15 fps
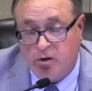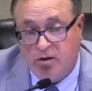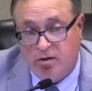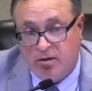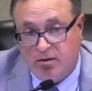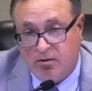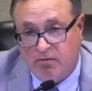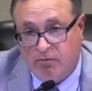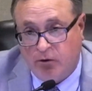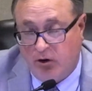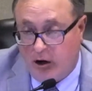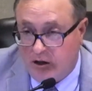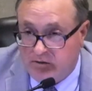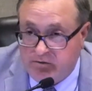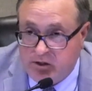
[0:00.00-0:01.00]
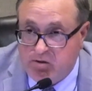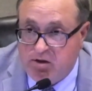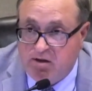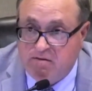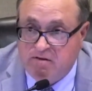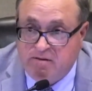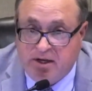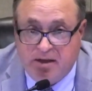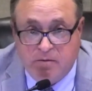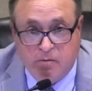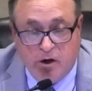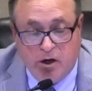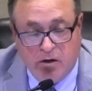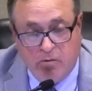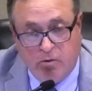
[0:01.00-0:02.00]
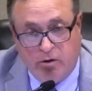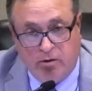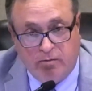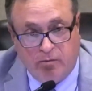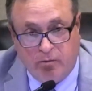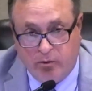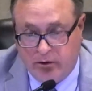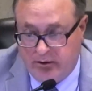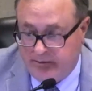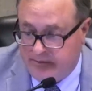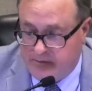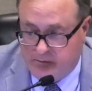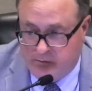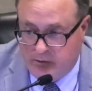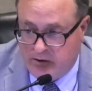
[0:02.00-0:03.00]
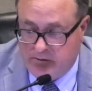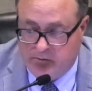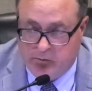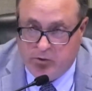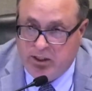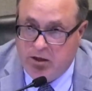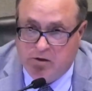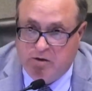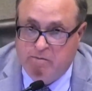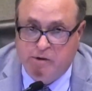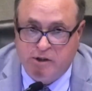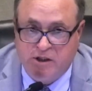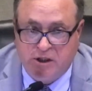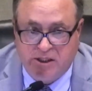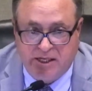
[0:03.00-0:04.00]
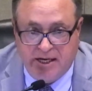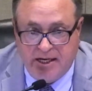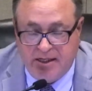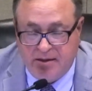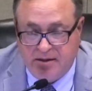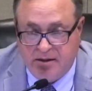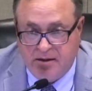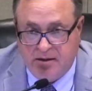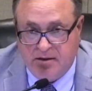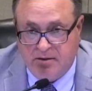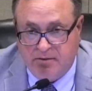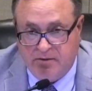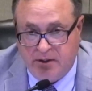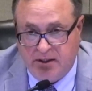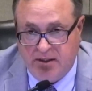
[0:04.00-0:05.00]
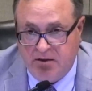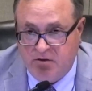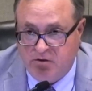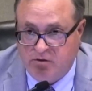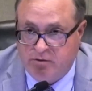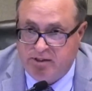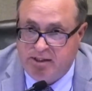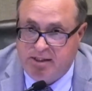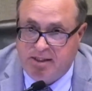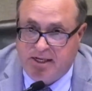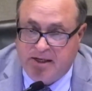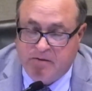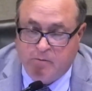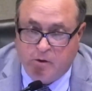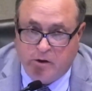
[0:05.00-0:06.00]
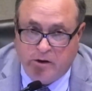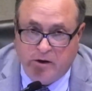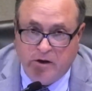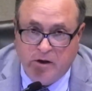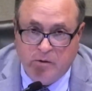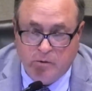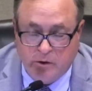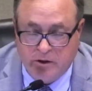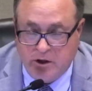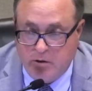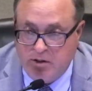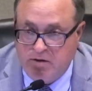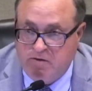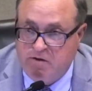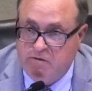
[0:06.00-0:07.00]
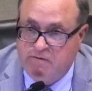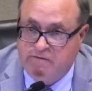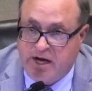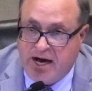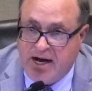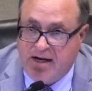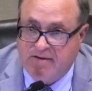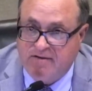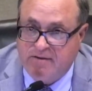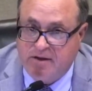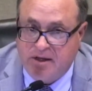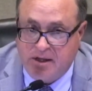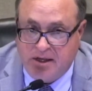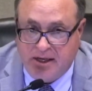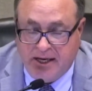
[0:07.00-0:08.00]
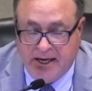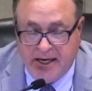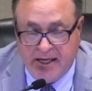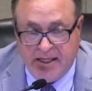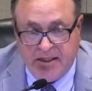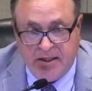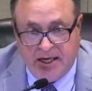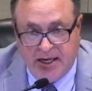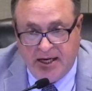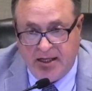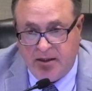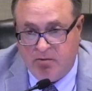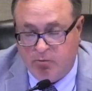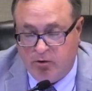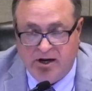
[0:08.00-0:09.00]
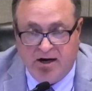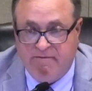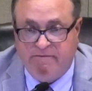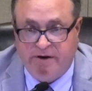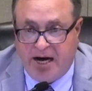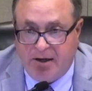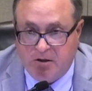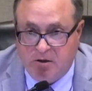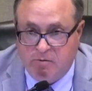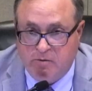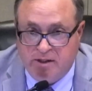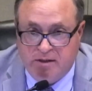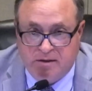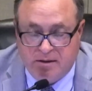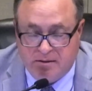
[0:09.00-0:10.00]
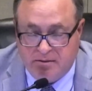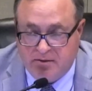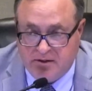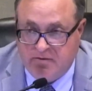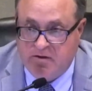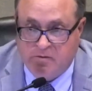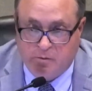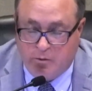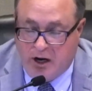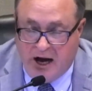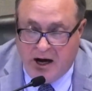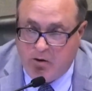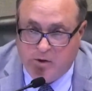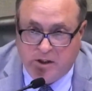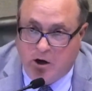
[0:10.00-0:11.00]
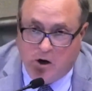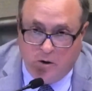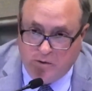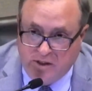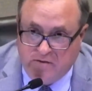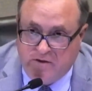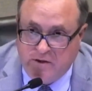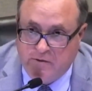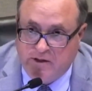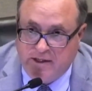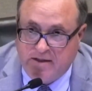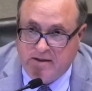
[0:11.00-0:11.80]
for all of you that are saying, well, we don't appreciate the history and we're going too fast and we're not valuing this is how we always do it